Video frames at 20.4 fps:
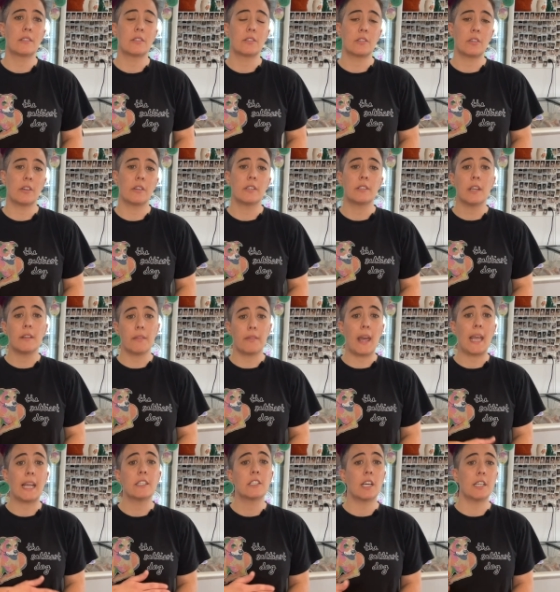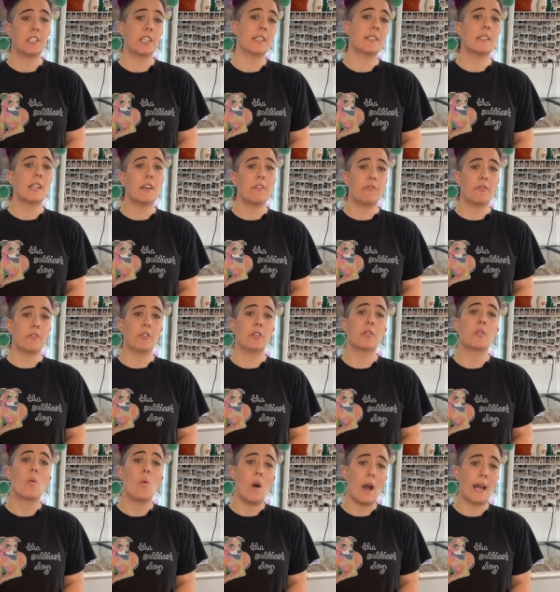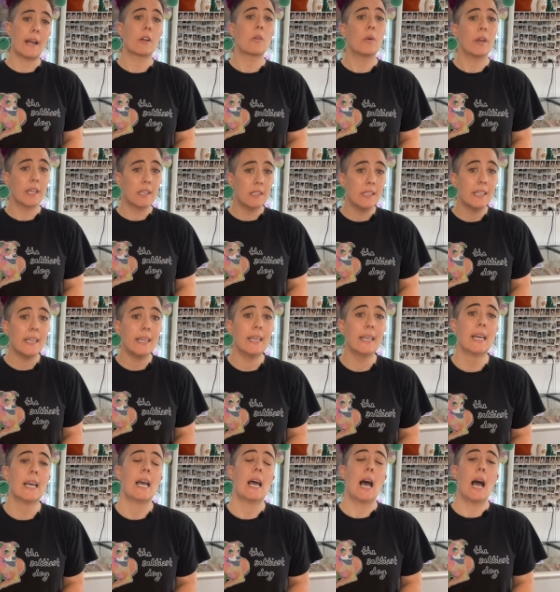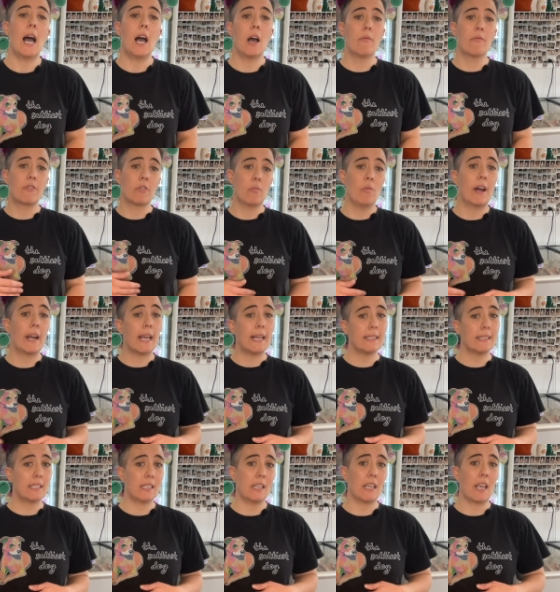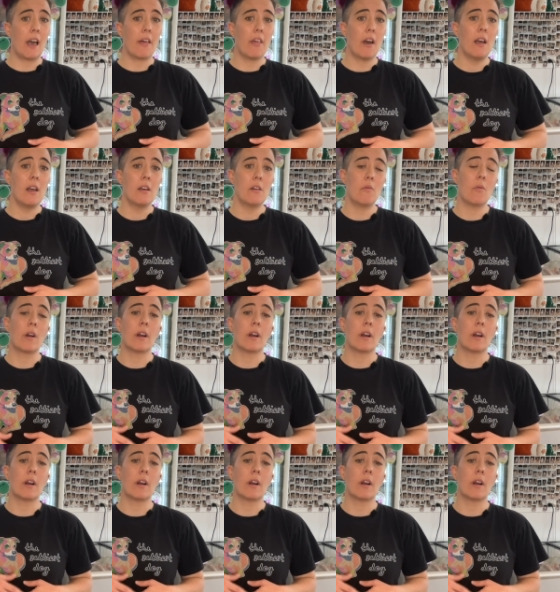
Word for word: so d they digest their food quite quickly um, from one end to the other,